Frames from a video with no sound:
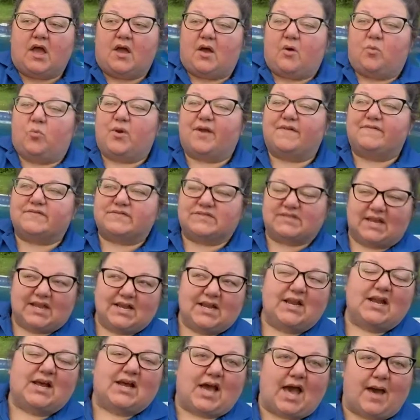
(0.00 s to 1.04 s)
We've seen
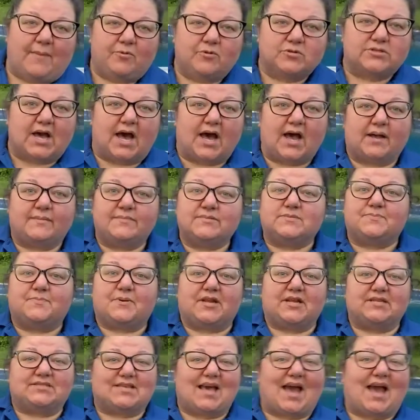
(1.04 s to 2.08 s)
it a couple times, but it's